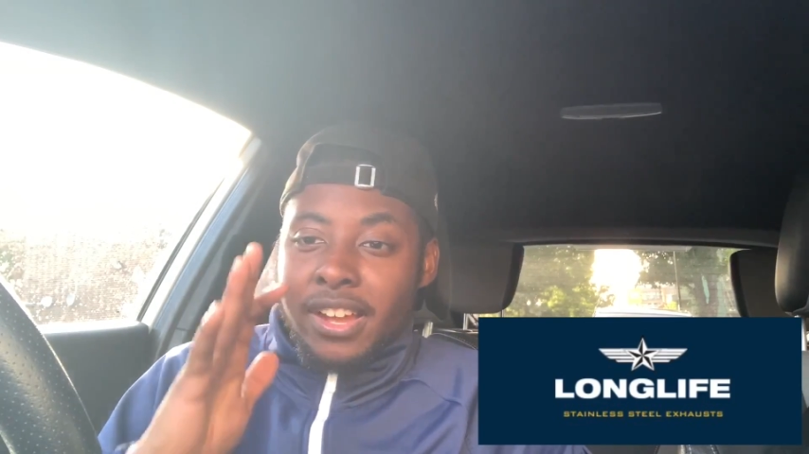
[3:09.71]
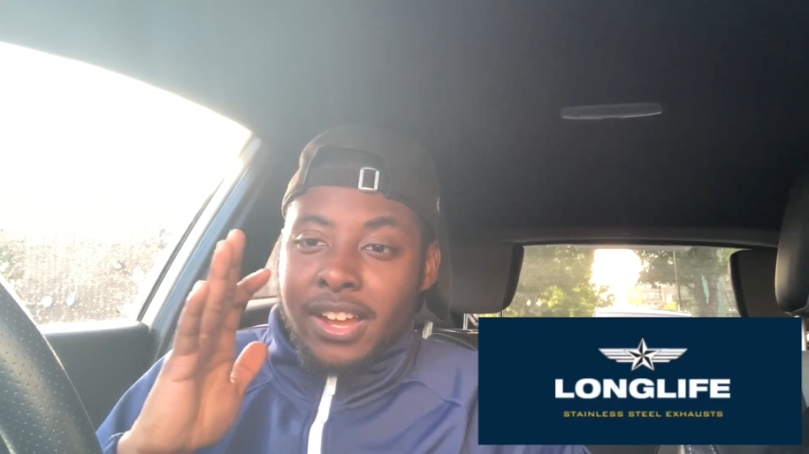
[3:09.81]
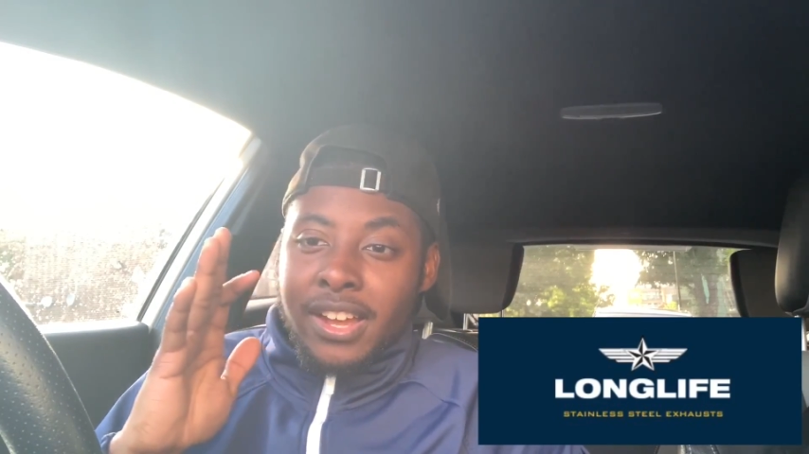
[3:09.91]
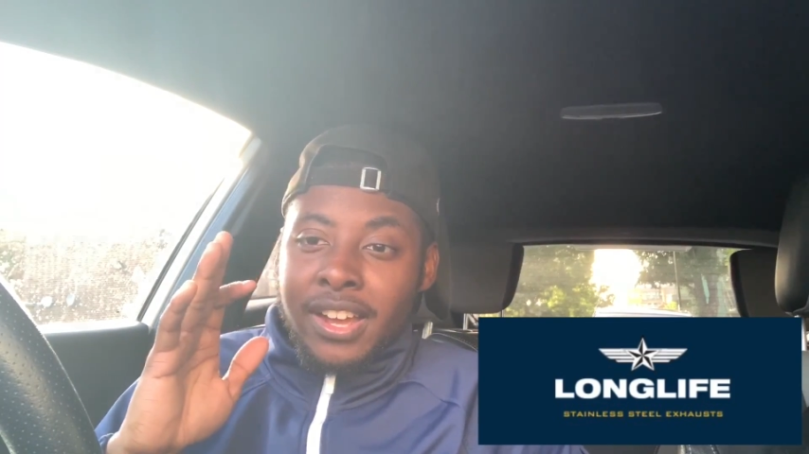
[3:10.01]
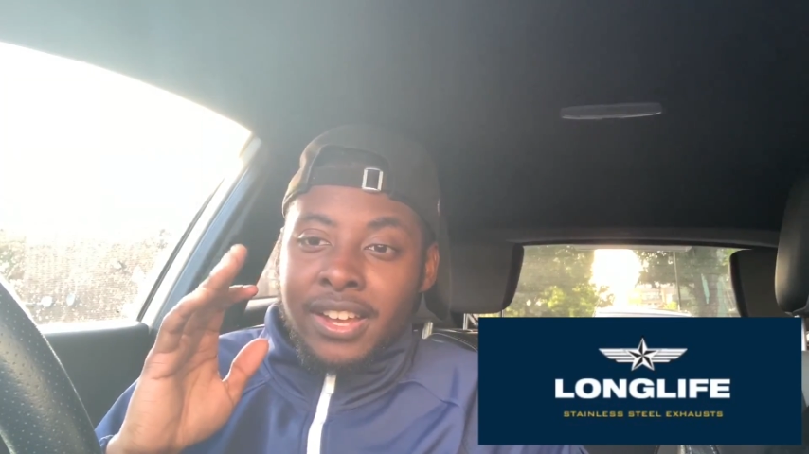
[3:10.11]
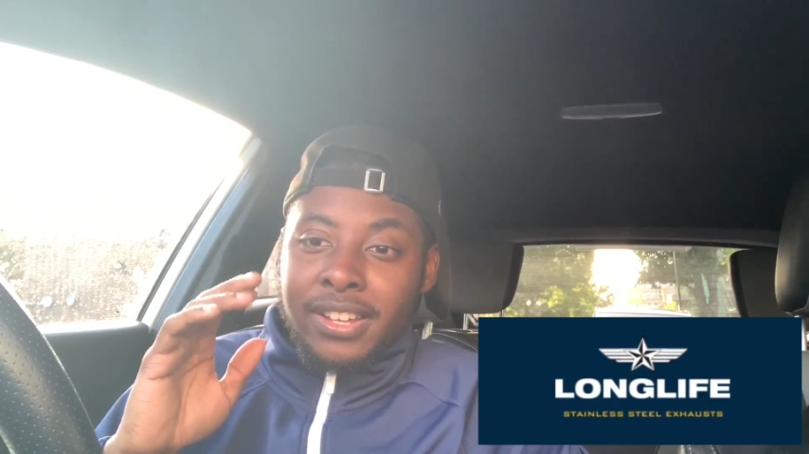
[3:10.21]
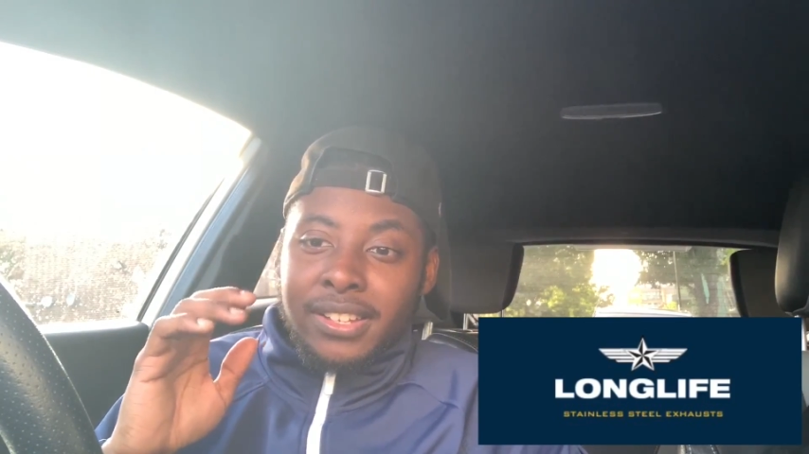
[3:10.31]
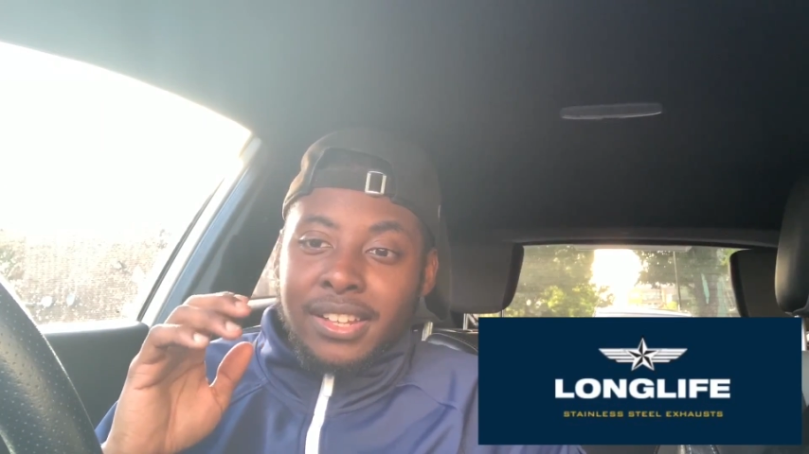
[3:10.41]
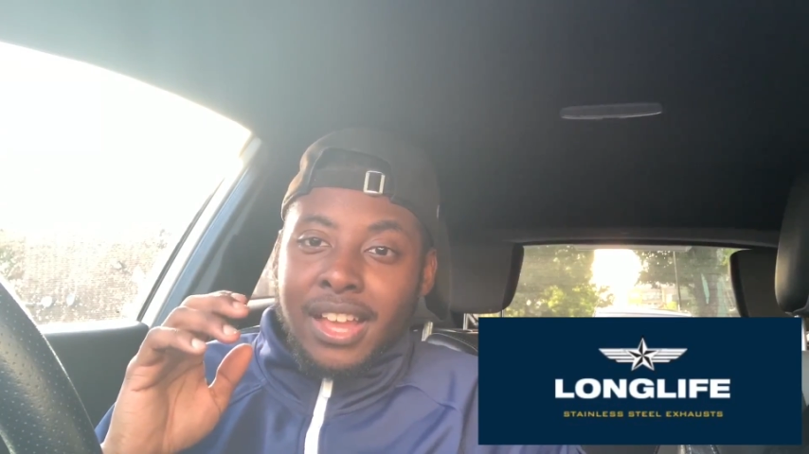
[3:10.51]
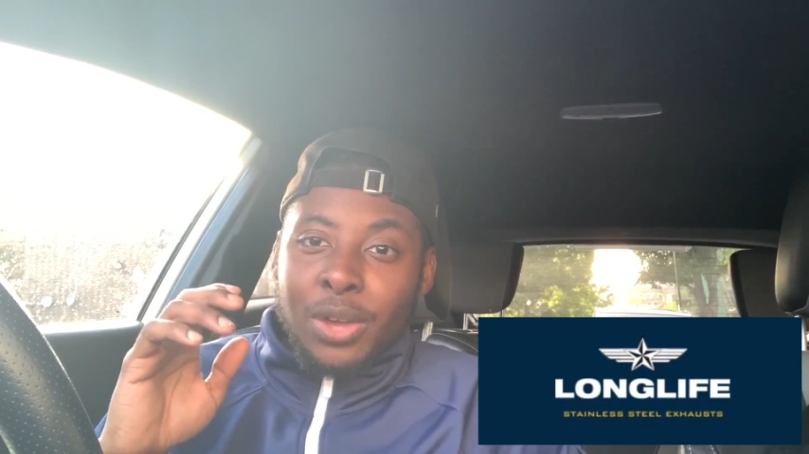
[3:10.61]

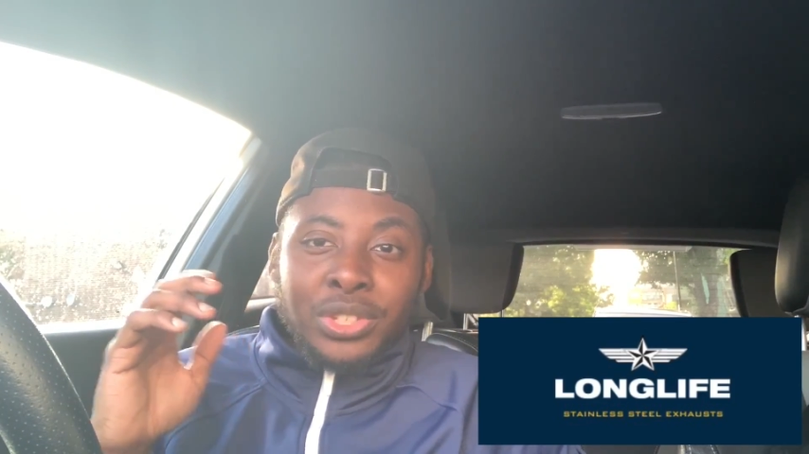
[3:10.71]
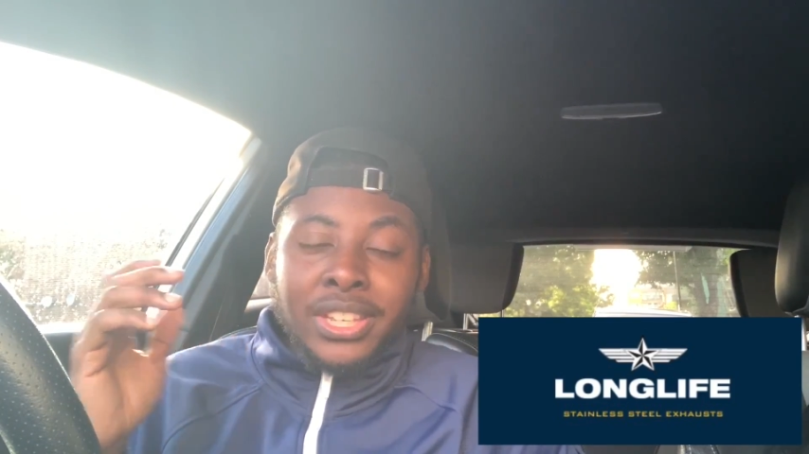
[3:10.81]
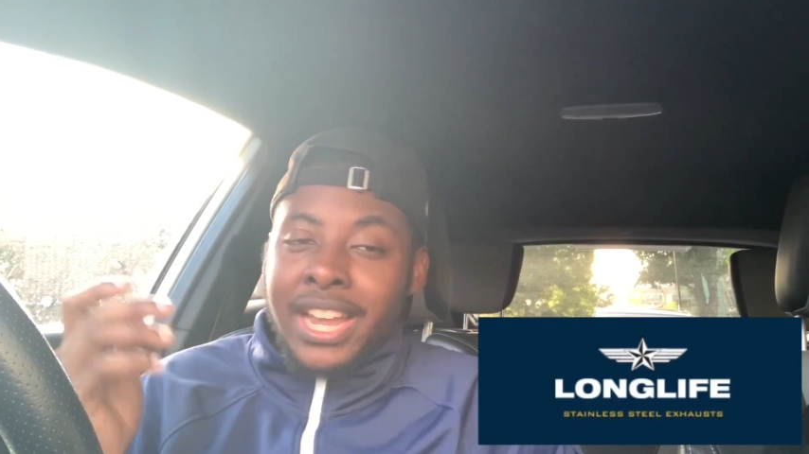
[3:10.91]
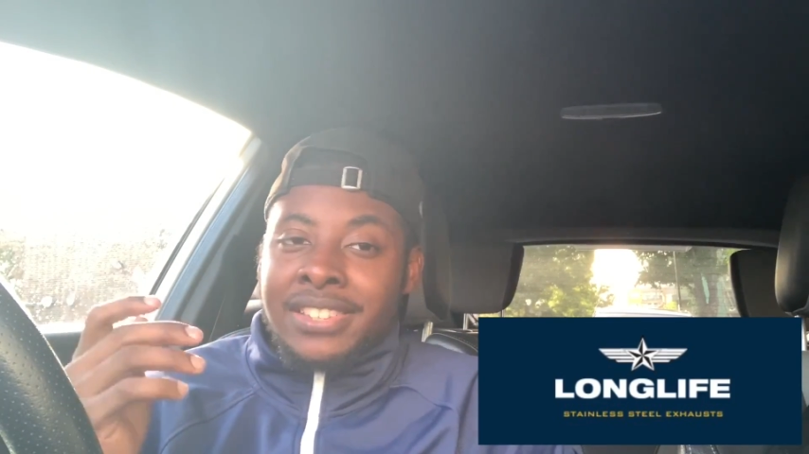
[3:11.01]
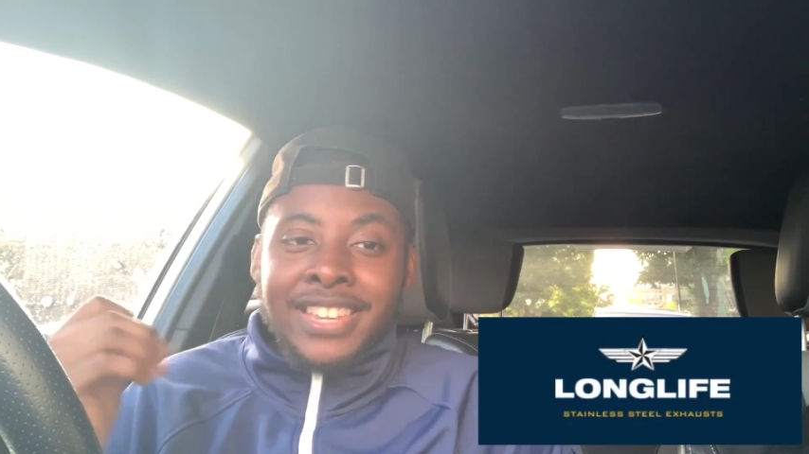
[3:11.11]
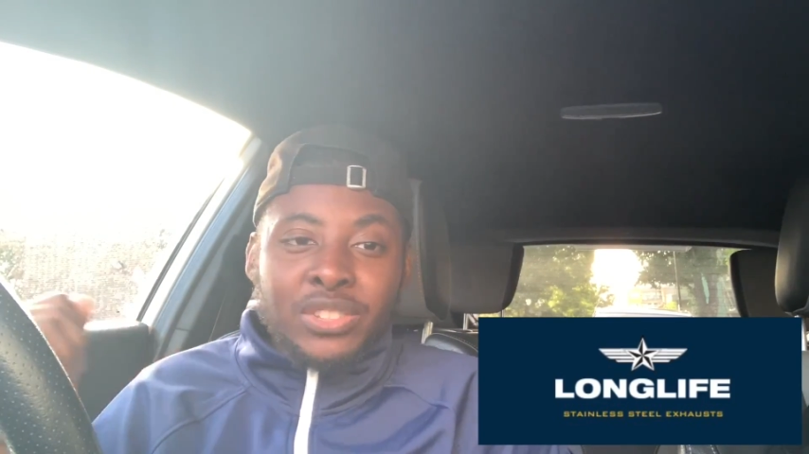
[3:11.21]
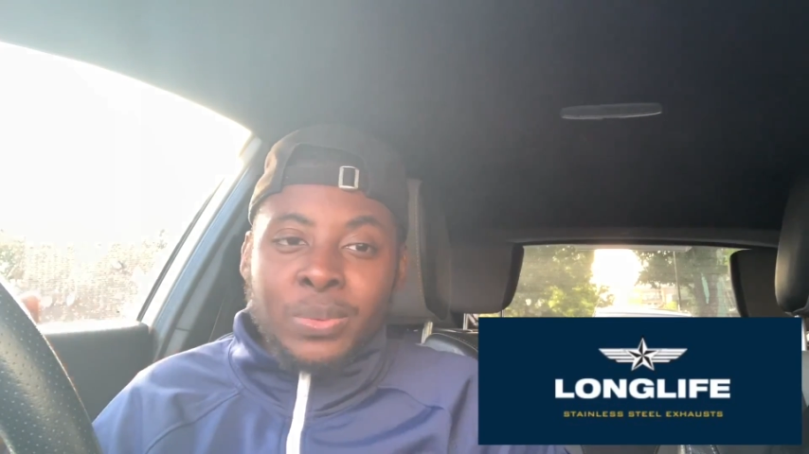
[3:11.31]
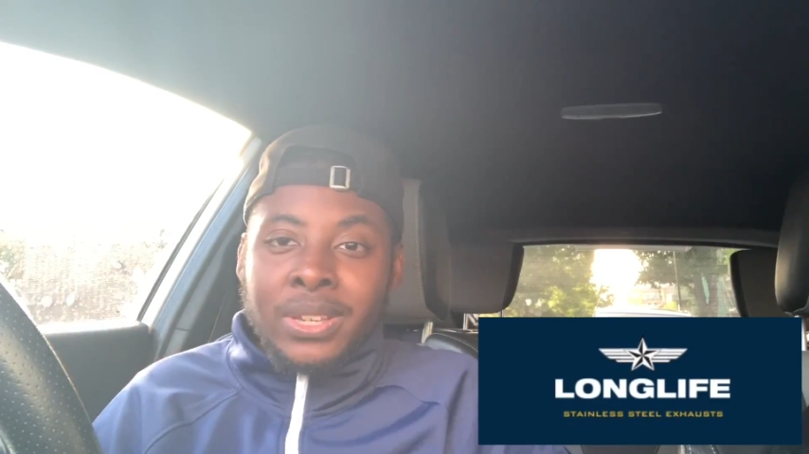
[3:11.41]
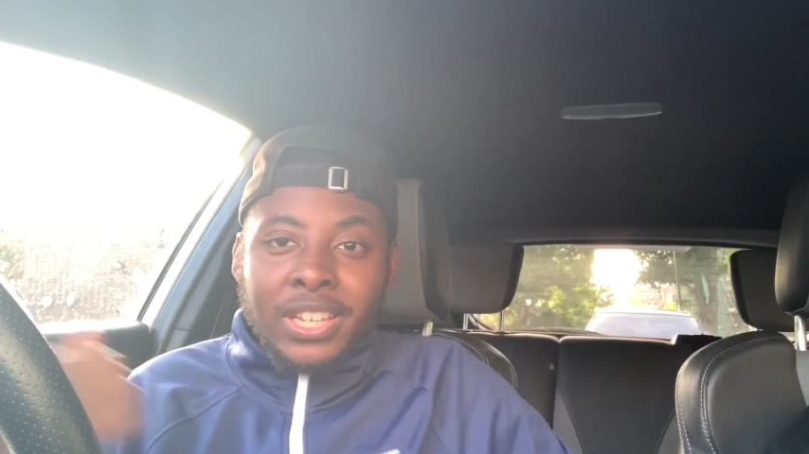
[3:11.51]
I'll see you guys next week.